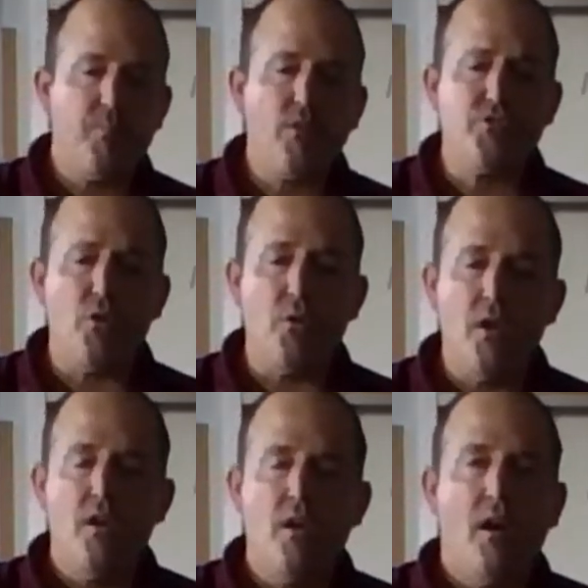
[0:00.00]
So
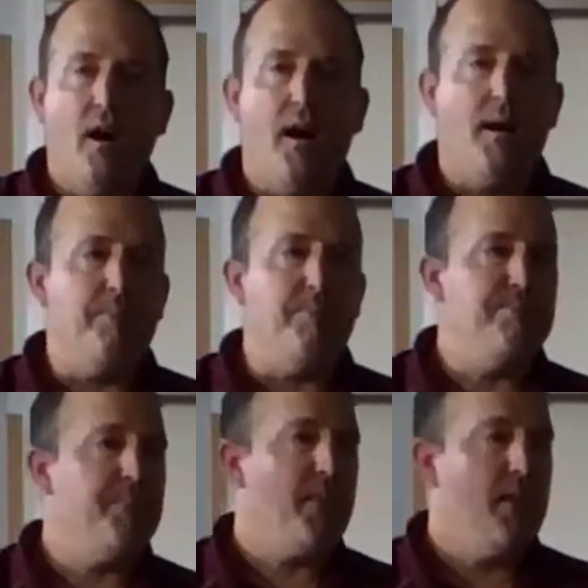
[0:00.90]

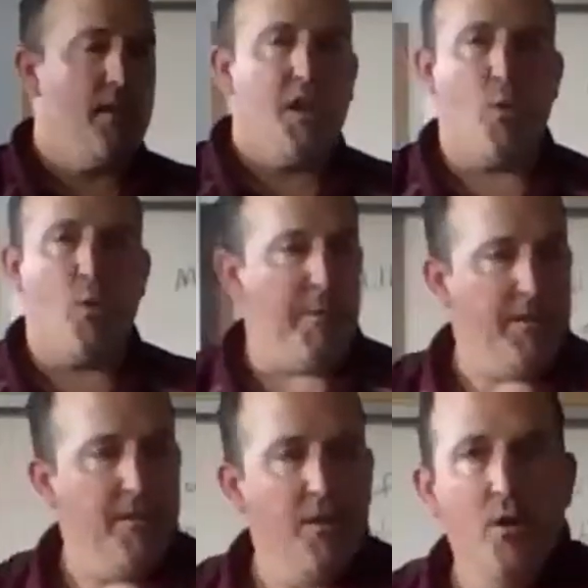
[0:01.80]
equipment,
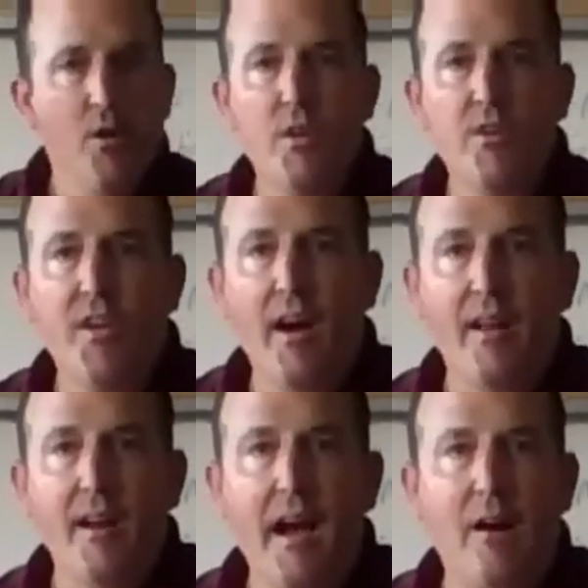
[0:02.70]
we've
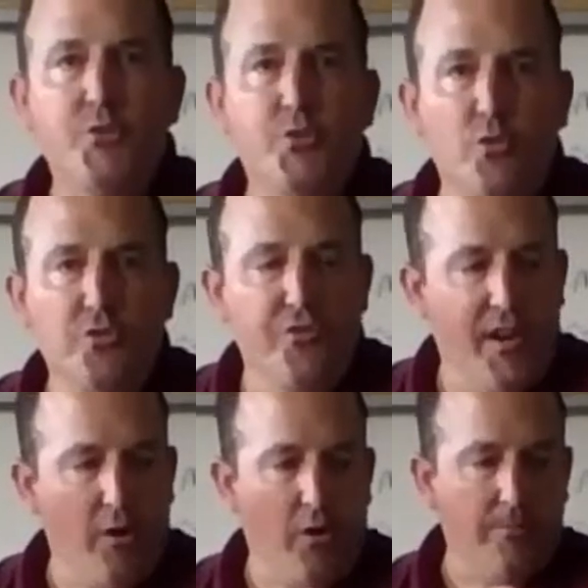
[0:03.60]
got household
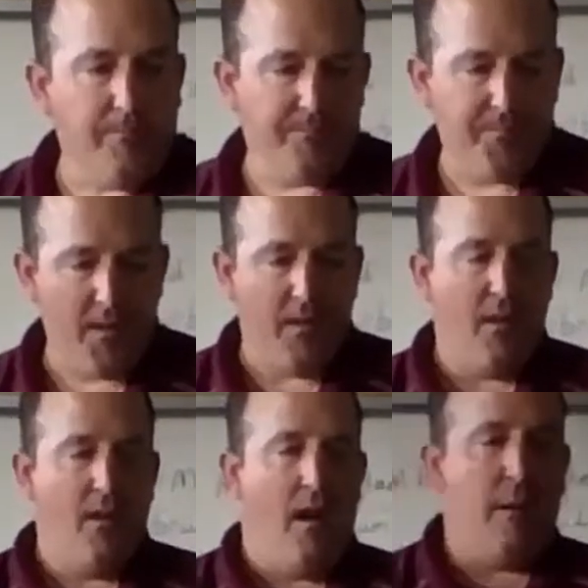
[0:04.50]
vinegar.
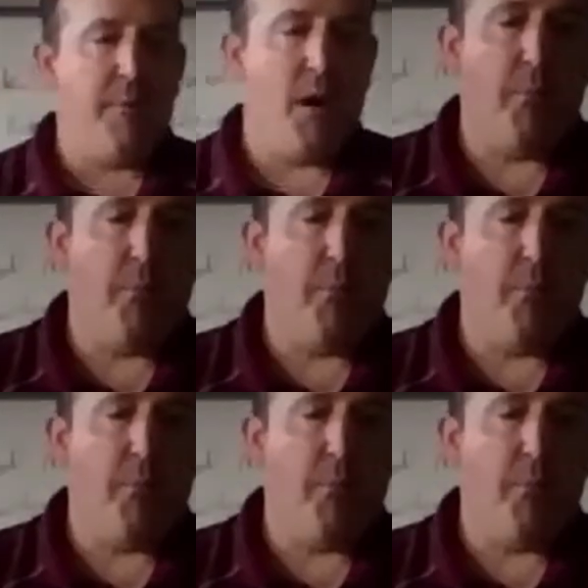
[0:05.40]
I'm going to